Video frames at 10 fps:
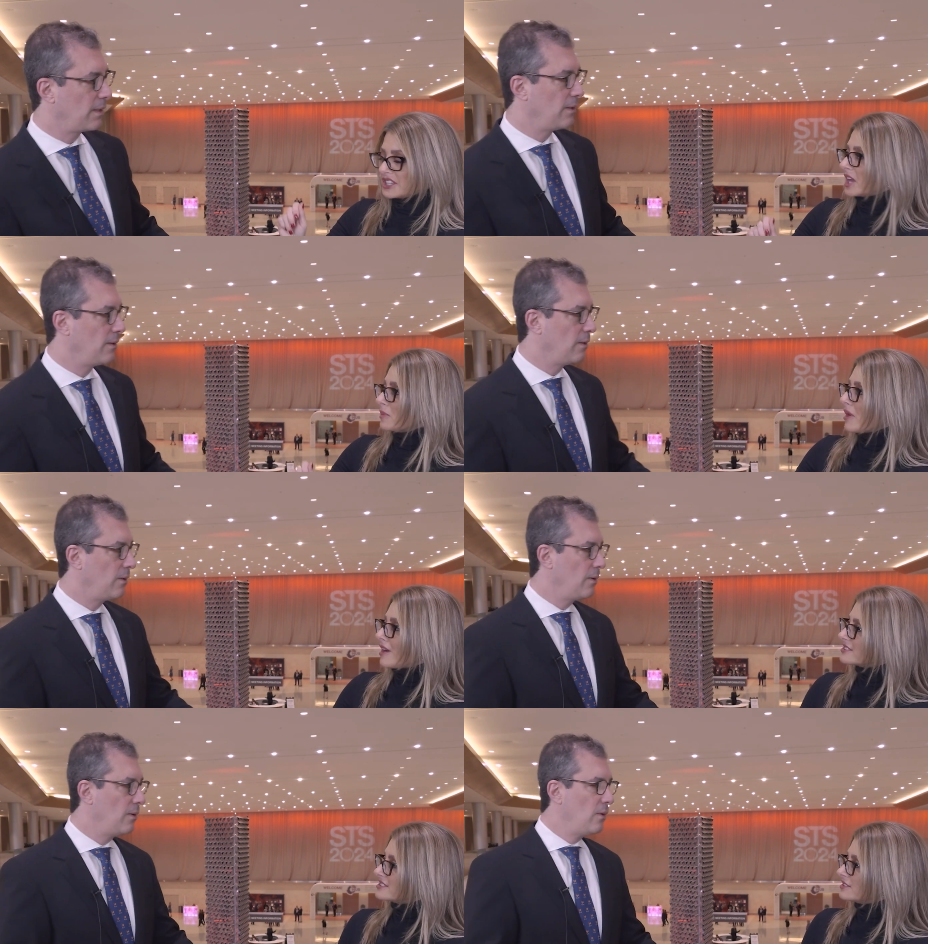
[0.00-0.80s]
Speaker 1: ticking
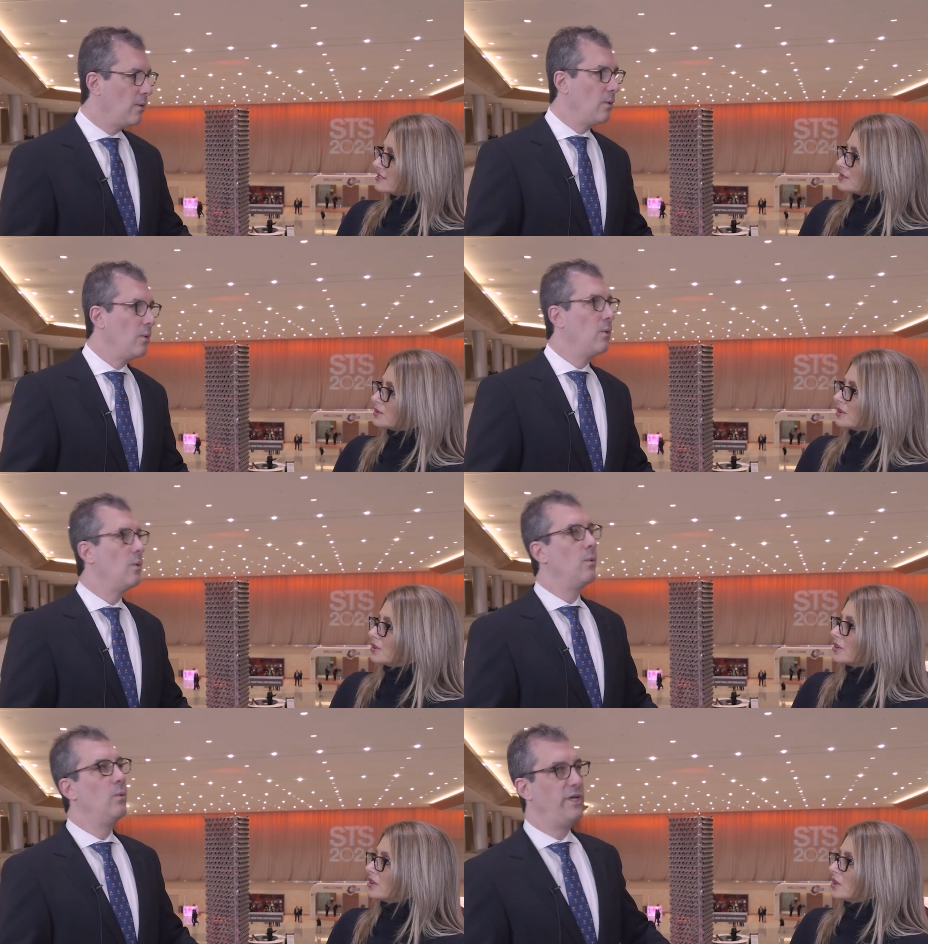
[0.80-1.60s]
boxes,
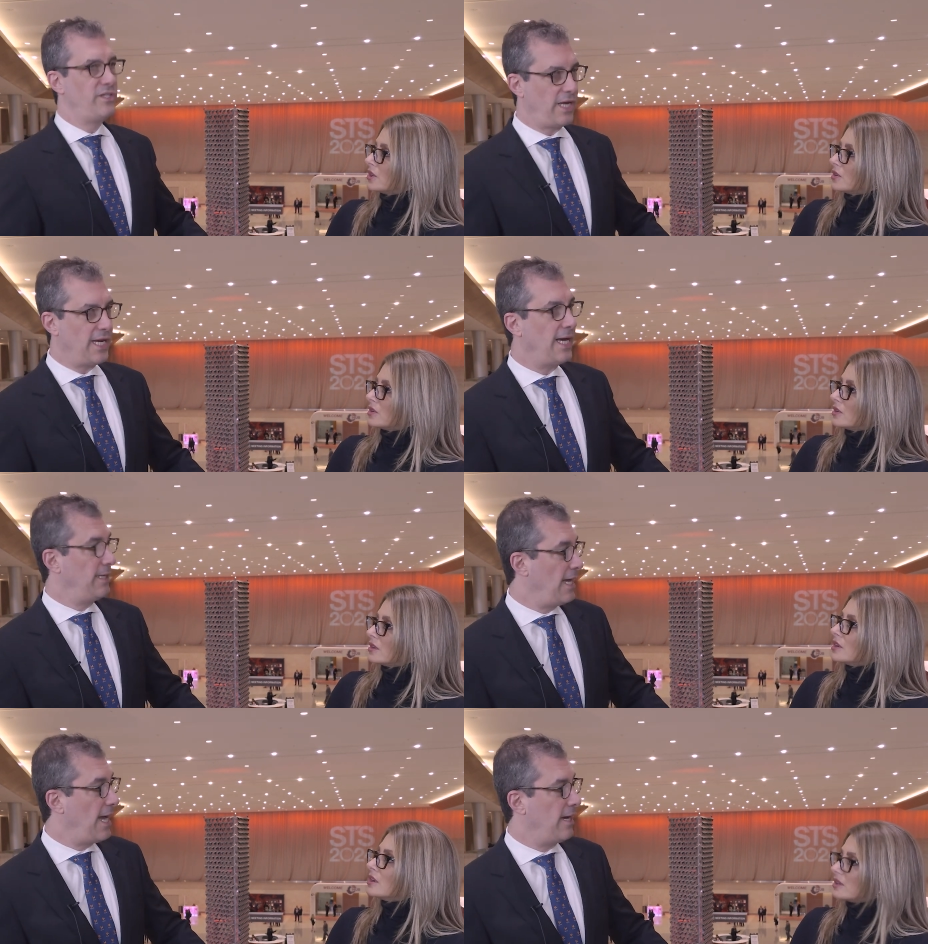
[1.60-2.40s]
or?
Speaker 2: We say it
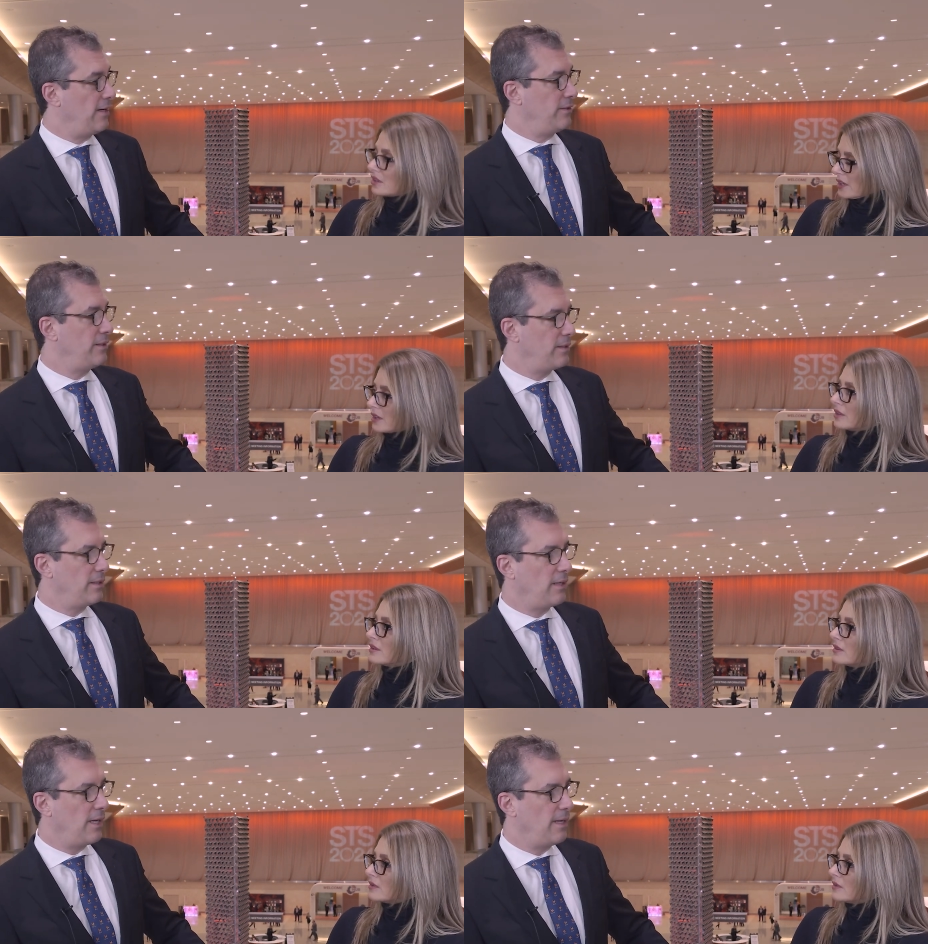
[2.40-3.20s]
out loud.
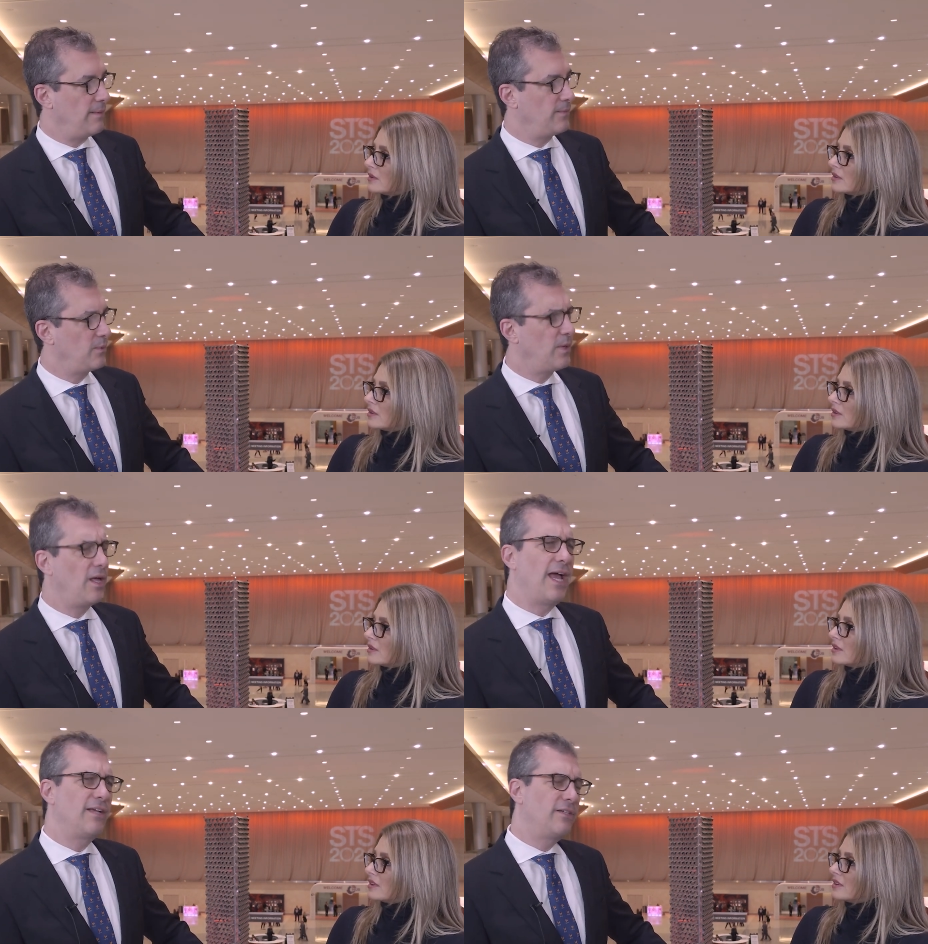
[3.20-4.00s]

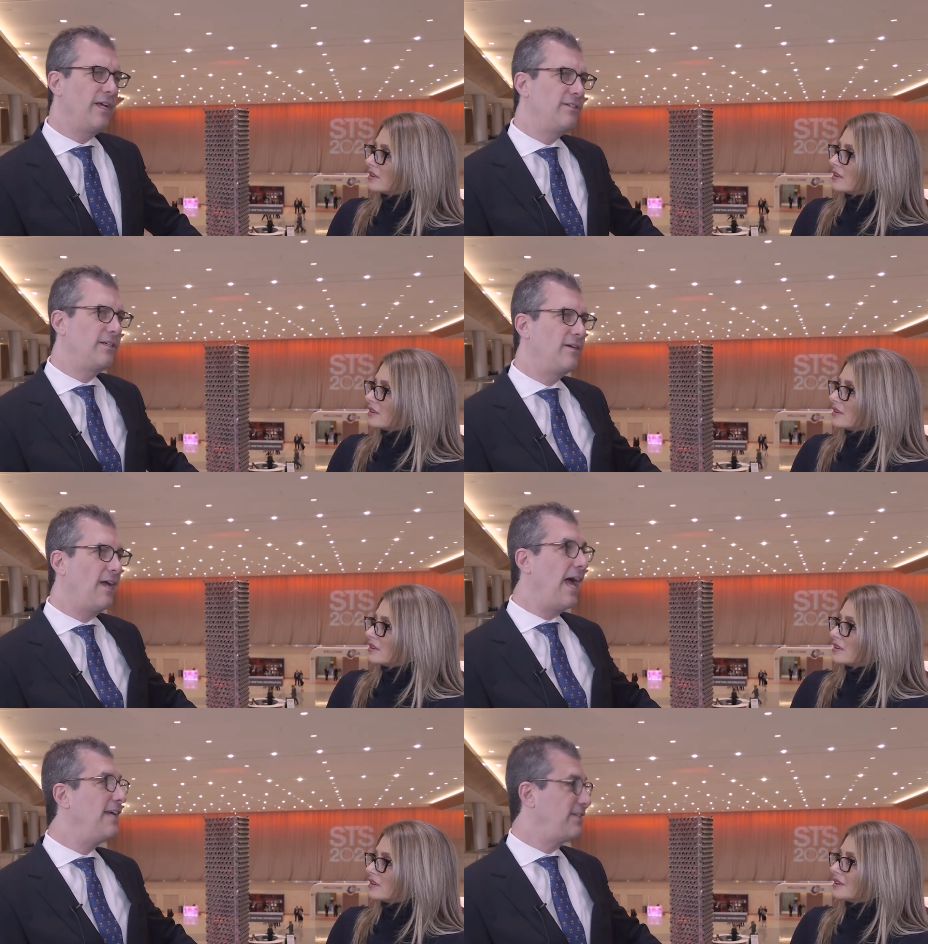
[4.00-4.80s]
Well, actually,
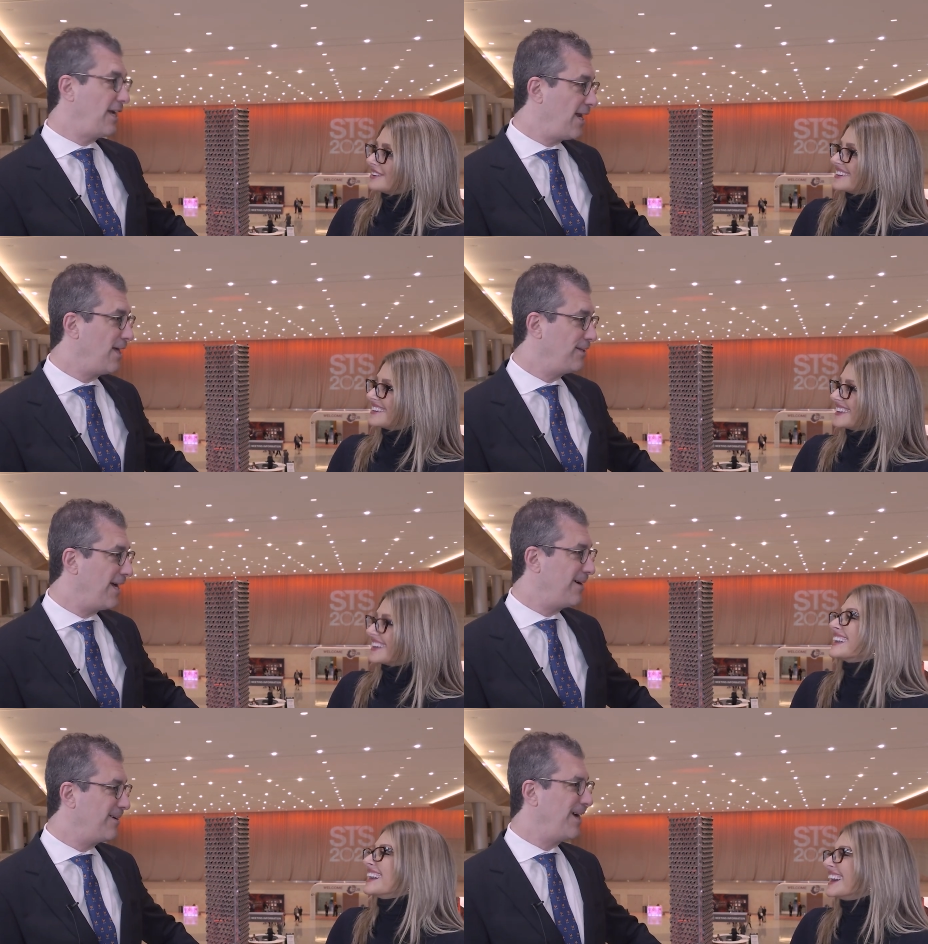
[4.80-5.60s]
I say it out
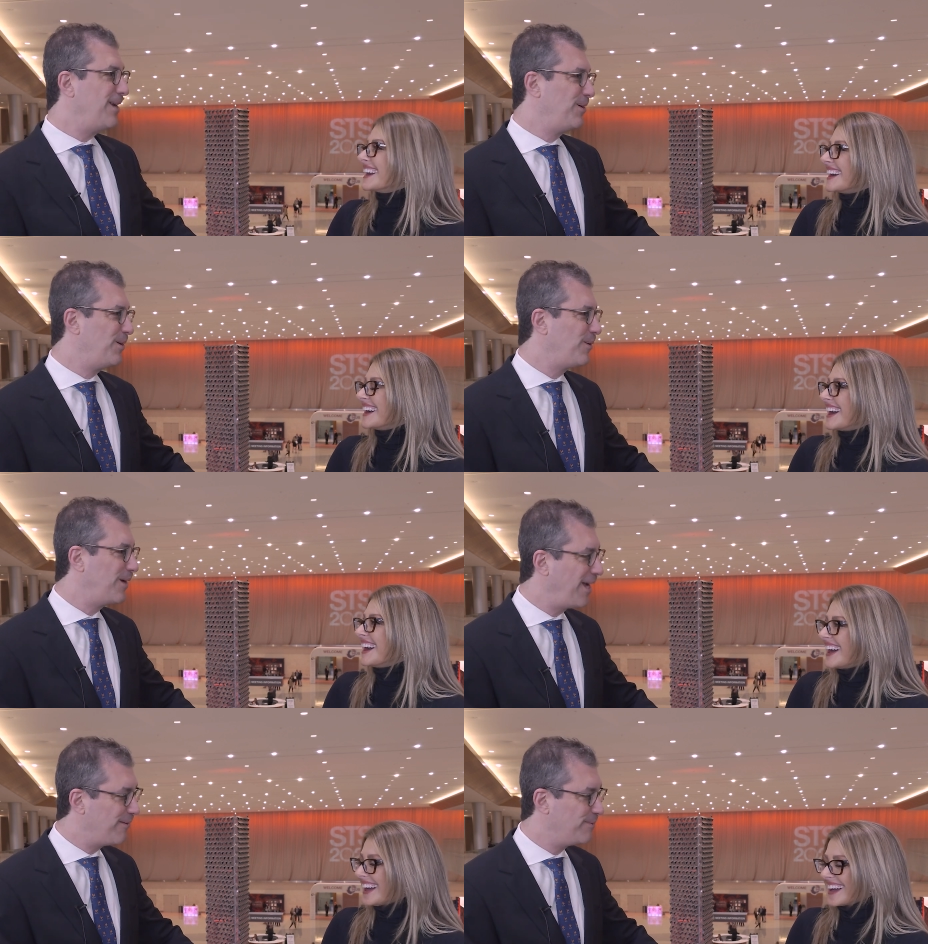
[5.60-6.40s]
loud. I don't know
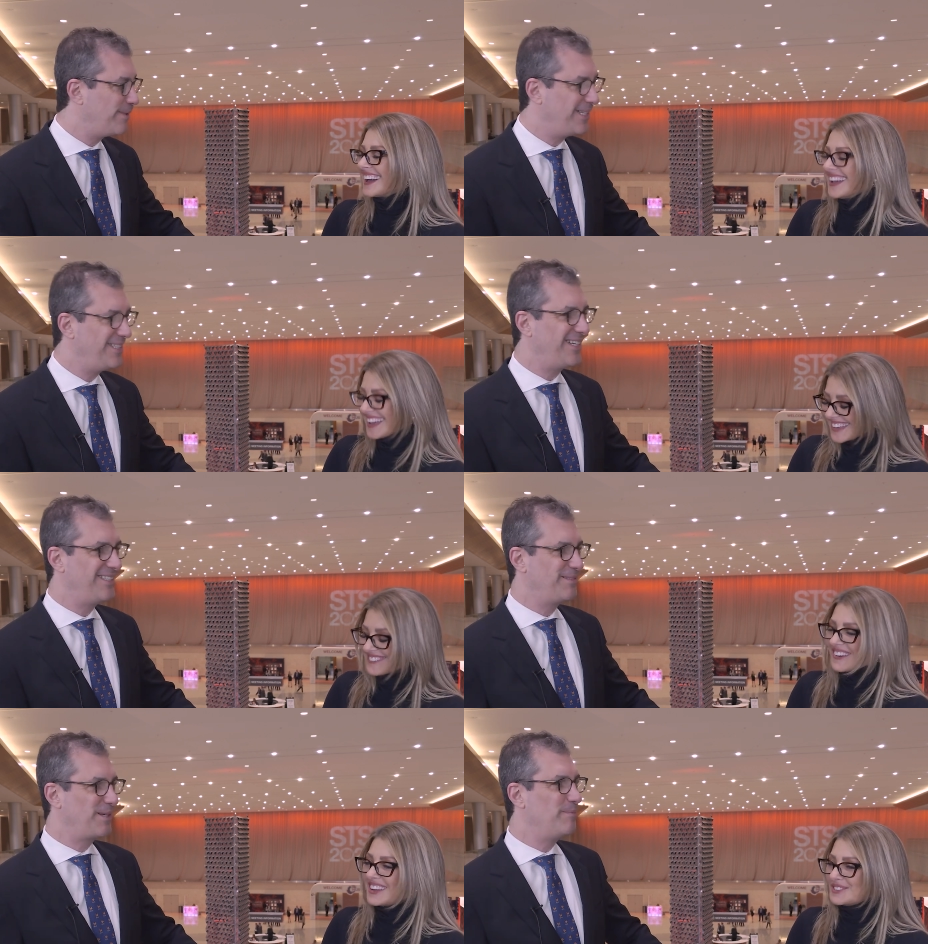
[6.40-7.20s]
what everybody
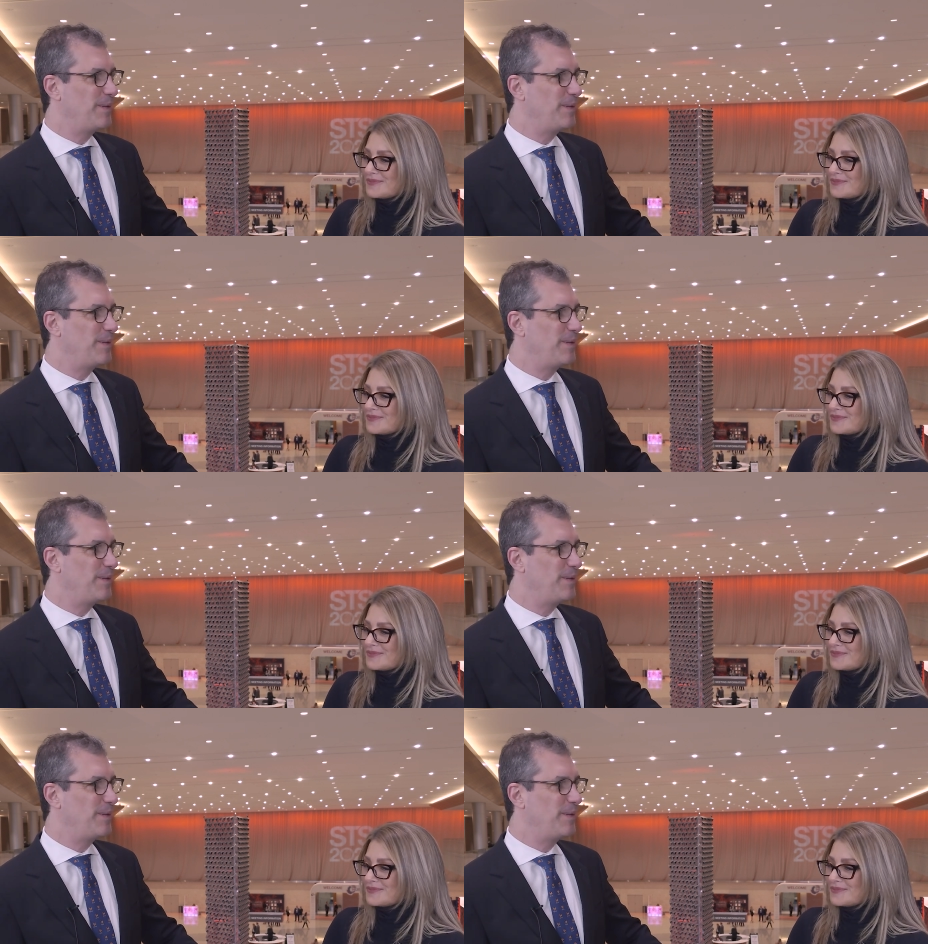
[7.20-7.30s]
does. Right. Some